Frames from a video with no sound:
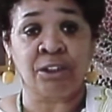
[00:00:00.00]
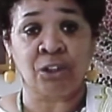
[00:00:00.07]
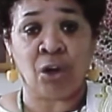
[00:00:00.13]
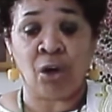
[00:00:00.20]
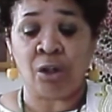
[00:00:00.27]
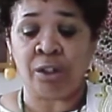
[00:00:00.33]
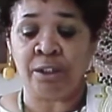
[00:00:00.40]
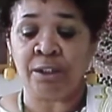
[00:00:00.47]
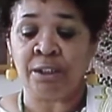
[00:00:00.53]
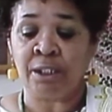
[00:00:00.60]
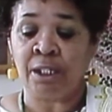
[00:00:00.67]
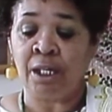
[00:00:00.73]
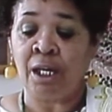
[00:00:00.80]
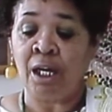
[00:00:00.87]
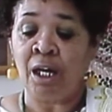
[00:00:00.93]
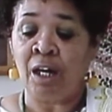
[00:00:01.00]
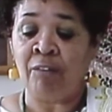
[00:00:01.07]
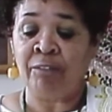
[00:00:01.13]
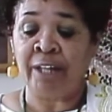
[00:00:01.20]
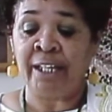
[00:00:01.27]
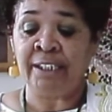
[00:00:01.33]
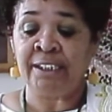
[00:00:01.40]
August of
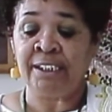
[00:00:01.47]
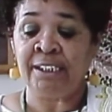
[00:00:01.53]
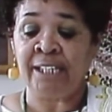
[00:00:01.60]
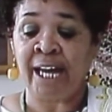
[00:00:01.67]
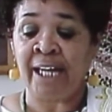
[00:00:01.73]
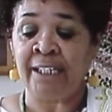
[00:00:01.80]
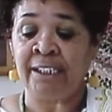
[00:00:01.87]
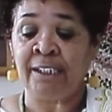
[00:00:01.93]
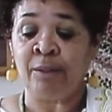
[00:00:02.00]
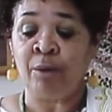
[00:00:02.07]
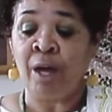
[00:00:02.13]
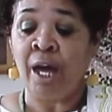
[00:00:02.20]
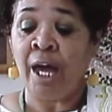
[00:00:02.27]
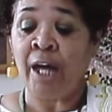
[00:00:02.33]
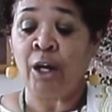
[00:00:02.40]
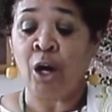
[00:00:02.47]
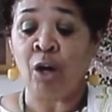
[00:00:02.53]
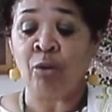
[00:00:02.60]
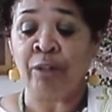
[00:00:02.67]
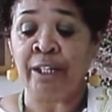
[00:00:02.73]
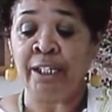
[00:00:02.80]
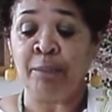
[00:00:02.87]
1990, had
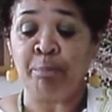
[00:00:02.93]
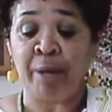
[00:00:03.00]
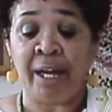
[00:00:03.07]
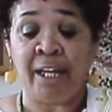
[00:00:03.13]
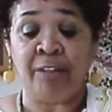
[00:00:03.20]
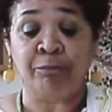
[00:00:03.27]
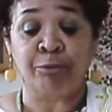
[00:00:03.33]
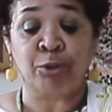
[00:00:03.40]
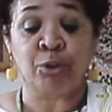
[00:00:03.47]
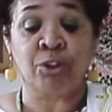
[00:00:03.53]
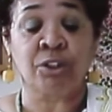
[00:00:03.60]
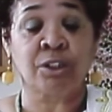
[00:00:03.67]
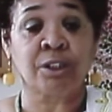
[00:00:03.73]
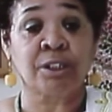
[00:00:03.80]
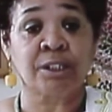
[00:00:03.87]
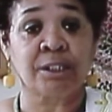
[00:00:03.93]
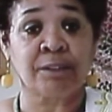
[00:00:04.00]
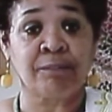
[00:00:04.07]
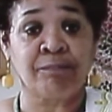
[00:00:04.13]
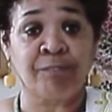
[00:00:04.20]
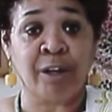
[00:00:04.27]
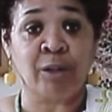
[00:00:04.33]
already paid First
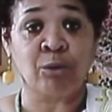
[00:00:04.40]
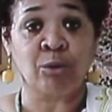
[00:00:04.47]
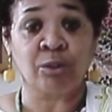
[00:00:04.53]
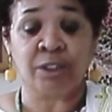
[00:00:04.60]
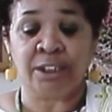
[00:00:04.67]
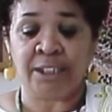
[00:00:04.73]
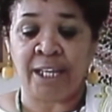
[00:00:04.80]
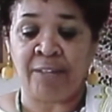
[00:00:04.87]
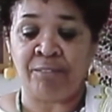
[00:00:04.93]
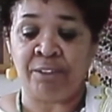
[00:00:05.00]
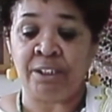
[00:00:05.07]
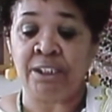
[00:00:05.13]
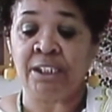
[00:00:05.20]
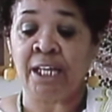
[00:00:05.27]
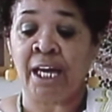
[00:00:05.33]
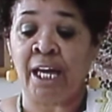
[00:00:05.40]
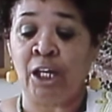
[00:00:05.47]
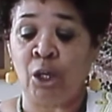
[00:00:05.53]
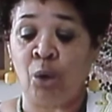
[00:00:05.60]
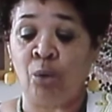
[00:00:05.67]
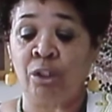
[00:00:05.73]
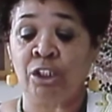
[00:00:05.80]
Federal Savings and
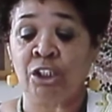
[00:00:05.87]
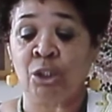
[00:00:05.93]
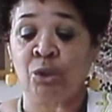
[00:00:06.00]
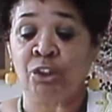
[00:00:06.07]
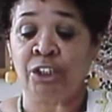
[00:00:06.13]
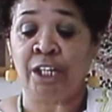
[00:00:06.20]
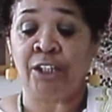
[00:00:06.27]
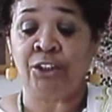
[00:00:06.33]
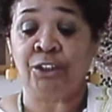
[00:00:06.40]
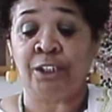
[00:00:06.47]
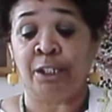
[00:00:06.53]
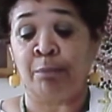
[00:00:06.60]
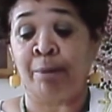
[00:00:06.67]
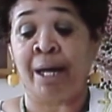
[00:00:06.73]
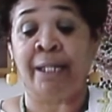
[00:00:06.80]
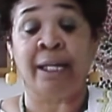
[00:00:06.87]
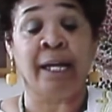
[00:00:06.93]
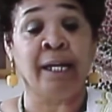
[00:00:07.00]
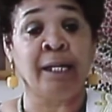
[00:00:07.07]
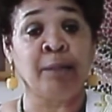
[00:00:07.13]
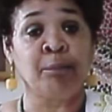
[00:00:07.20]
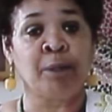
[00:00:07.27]
Loan Association in my
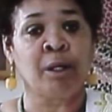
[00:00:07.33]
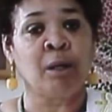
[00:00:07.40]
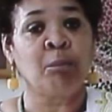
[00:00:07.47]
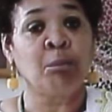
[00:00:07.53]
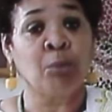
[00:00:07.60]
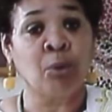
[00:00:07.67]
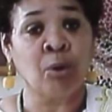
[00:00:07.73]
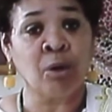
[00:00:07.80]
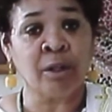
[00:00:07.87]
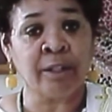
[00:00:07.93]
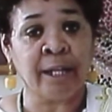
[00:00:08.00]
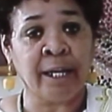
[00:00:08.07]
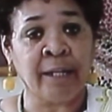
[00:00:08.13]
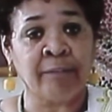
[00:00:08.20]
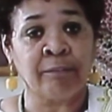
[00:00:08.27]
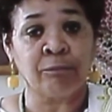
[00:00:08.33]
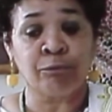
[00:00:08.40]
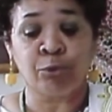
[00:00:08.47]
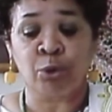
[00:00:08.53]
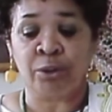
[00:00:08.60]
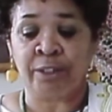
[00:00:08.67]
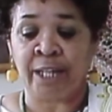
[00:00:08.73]
name more than
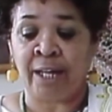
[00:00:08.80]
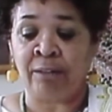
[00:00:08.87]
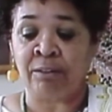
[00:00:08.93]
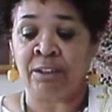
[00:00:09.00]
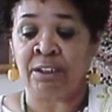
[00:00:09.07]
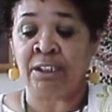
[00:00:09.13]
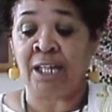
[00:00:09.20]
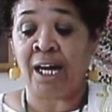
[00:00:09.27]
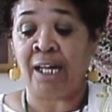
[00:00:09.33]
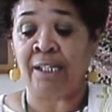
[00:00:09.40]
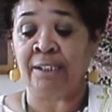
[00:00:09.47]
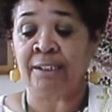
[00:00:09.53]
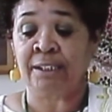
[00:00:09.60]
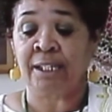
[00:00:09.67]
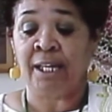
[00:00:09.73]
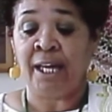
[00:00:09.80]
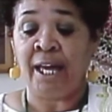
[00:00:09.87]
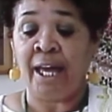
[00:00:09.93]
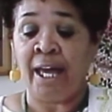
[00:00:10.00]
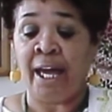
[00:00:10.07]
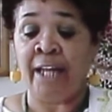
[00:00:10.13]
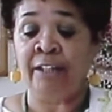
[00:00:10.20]
$4,000,
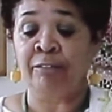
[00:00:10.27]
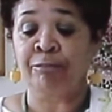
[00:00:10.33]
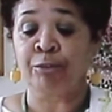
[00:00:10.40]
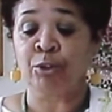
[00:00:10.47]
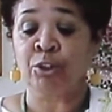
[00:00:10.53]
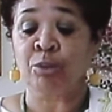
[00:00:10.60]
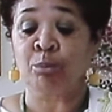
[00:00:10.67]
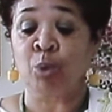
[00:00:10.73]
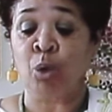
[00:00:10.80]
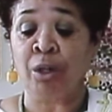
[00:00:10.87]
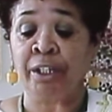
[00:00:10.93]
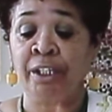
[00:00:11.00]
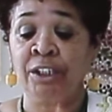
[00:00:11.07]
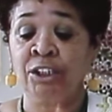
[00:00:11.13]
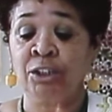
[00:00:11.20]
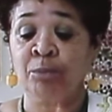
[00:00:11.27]
and the first mortgage,